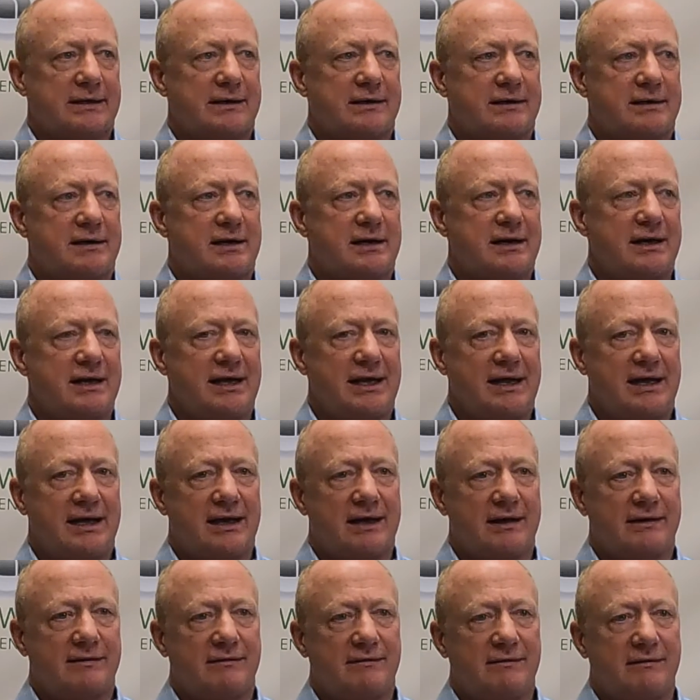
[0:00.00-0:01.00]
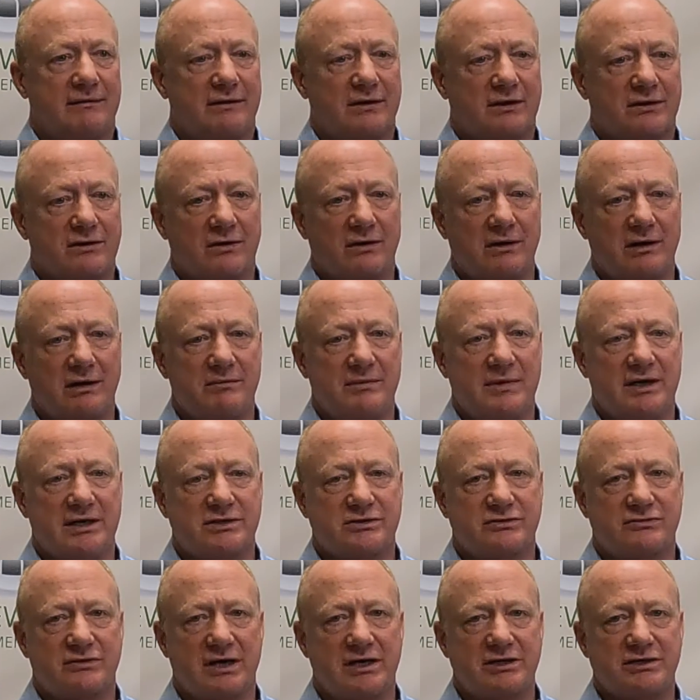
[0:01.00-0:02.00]
And the current
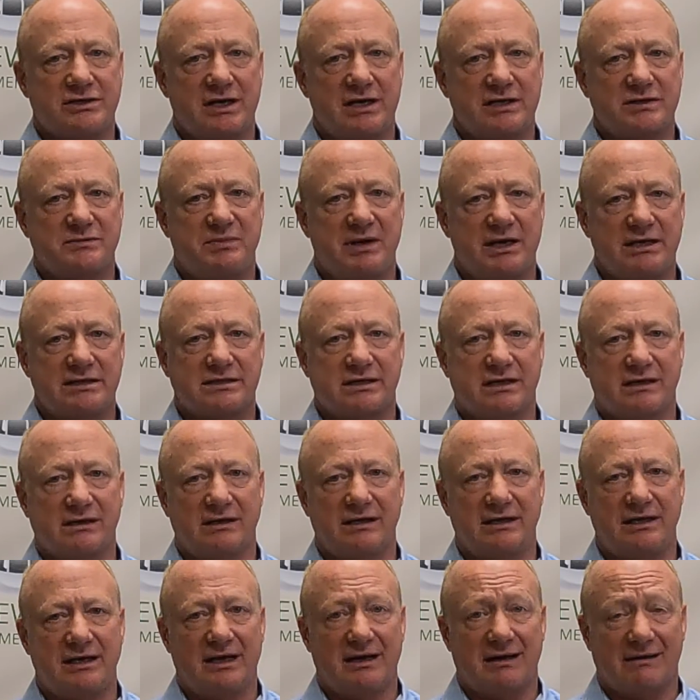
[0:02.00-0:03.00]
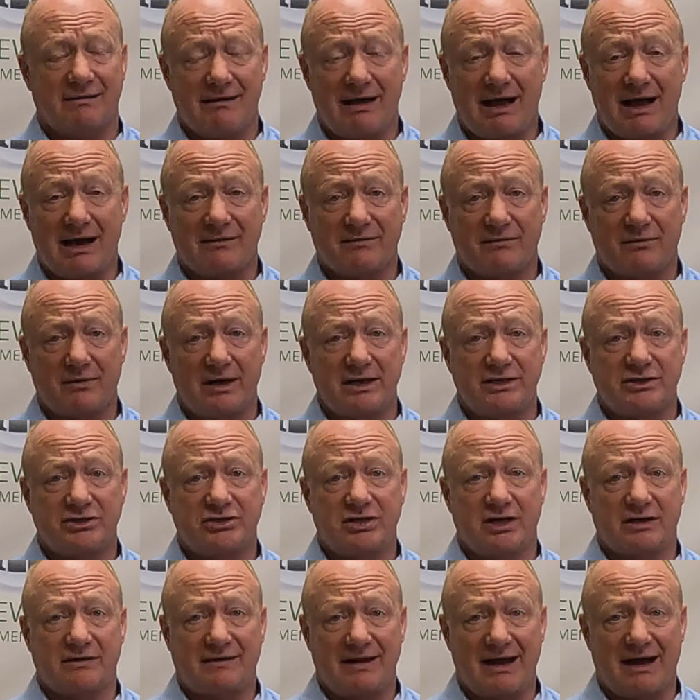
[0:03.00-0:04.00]
administration has basically, in a lot of ways,
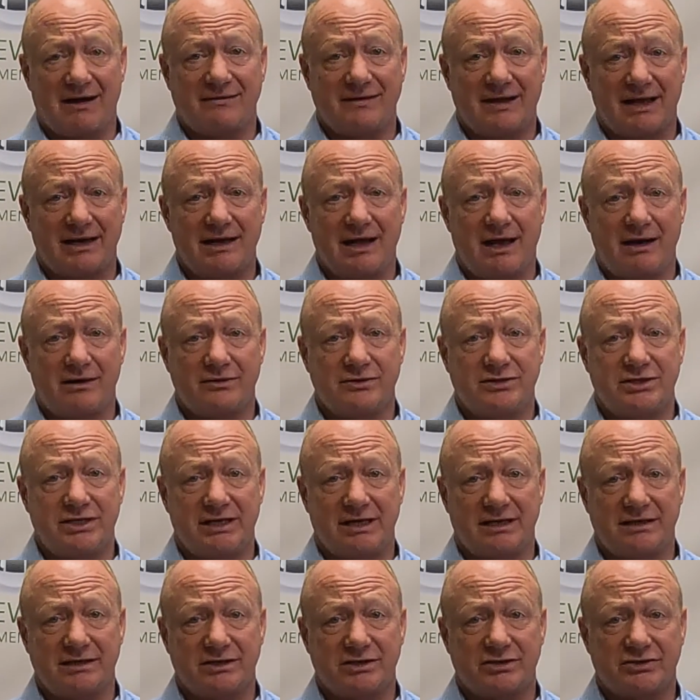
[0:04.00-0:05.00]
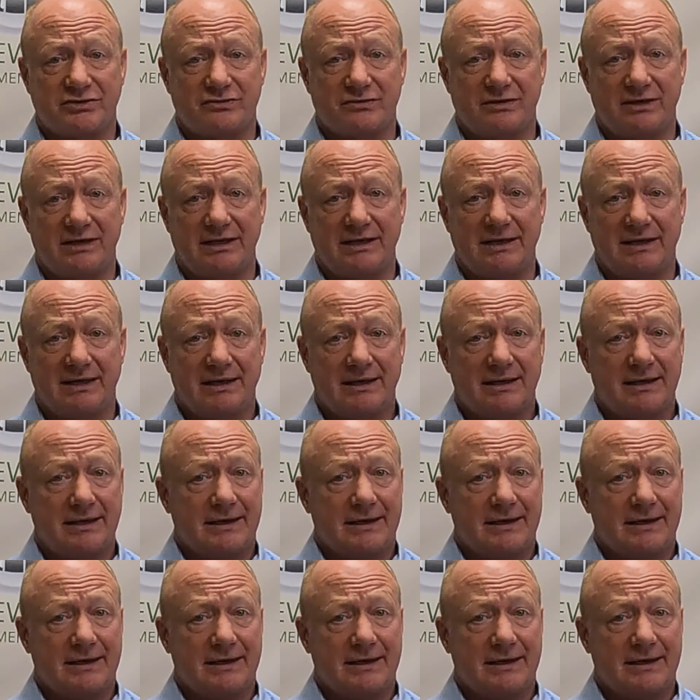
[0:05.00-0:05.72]
shut down that energy industry.